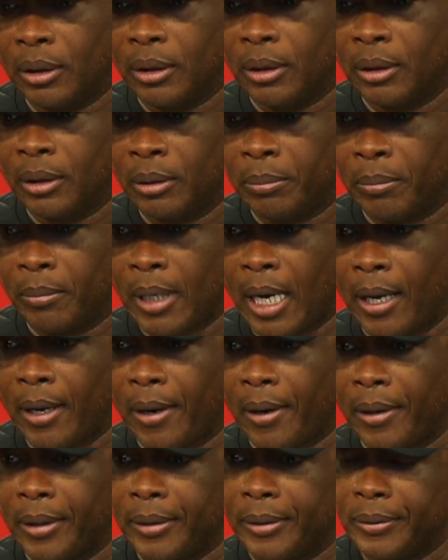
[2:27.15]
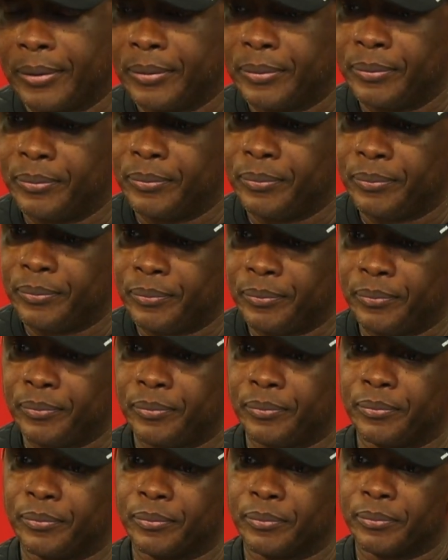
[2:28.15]
How much of the second half? I
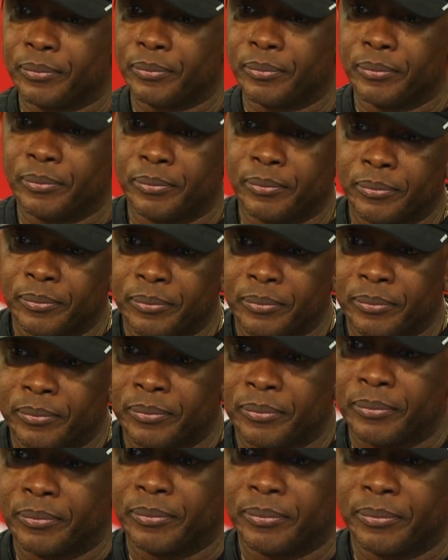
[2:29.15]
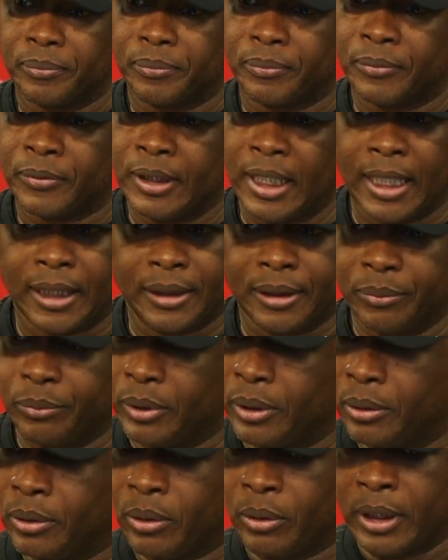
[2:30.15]
think you gained 29 yards. Yes,
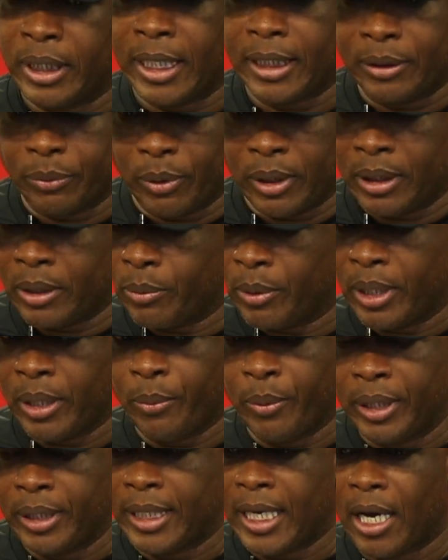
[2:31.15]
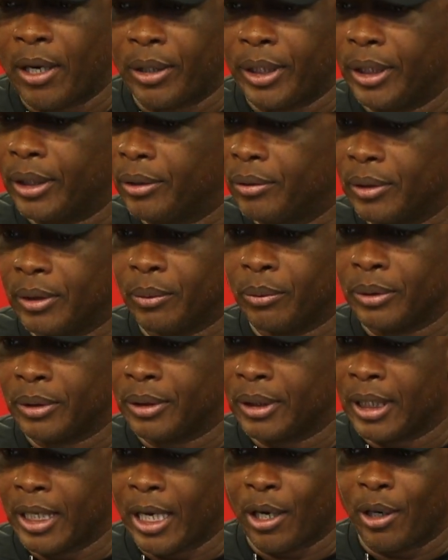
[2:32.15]
it went downhill. We
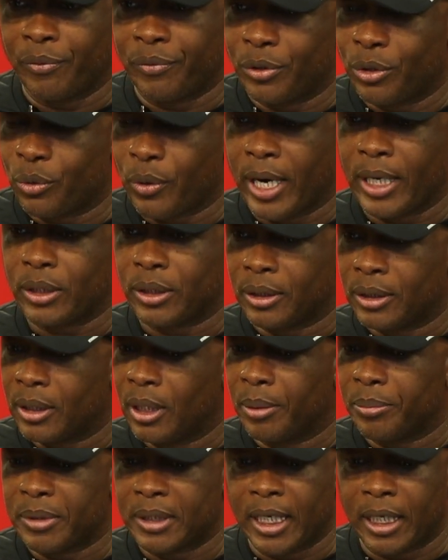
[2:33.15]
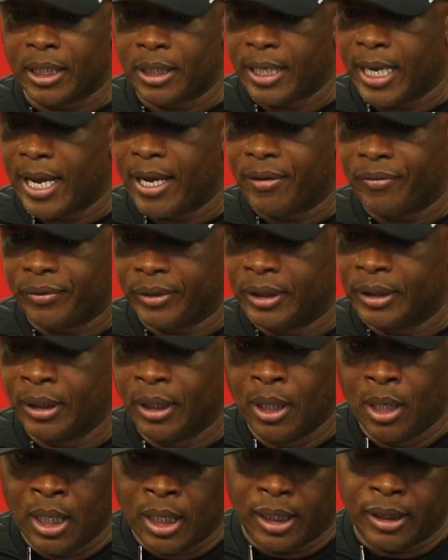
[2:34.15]
got off the tracks second half. And
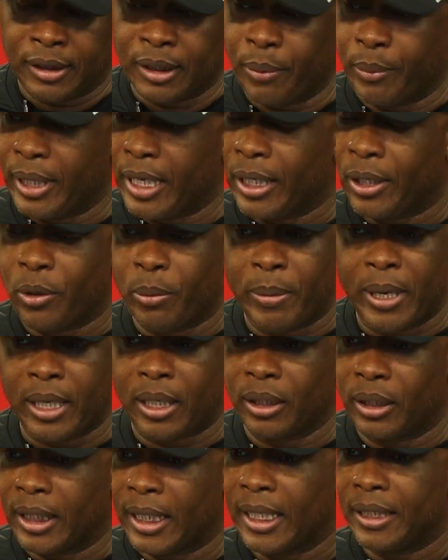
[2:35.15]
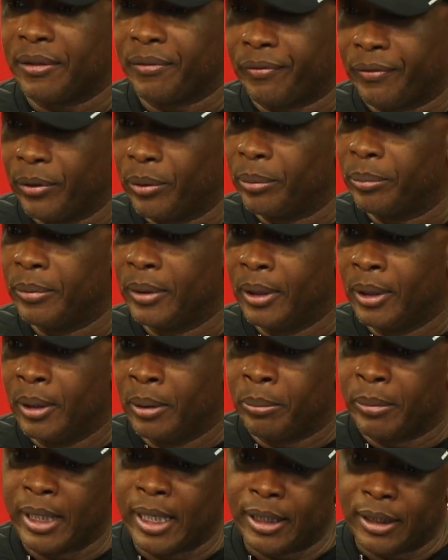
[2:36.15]
like I said, we got to go back and look at the film.
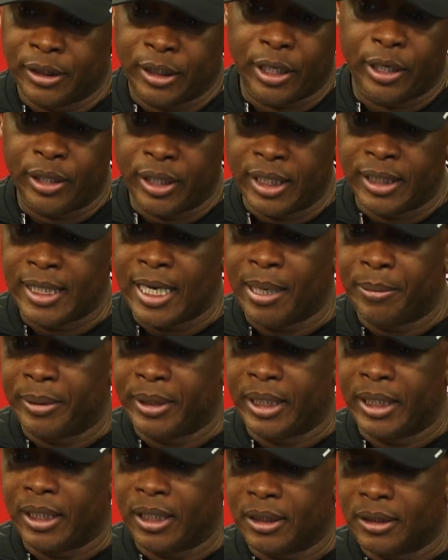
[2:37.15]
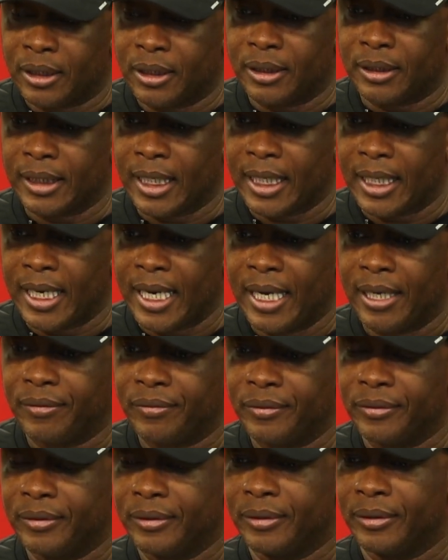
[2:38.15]
But I can tell you they dominated us in the second
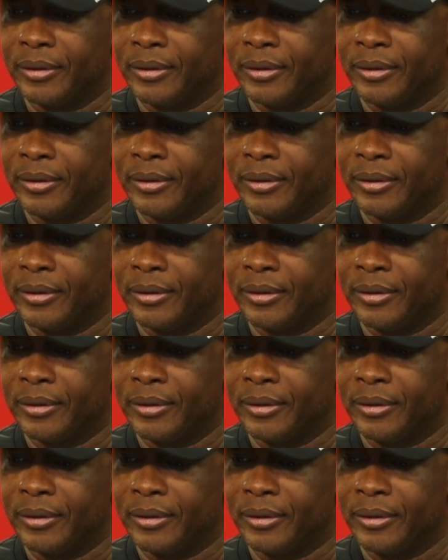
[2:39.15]
half.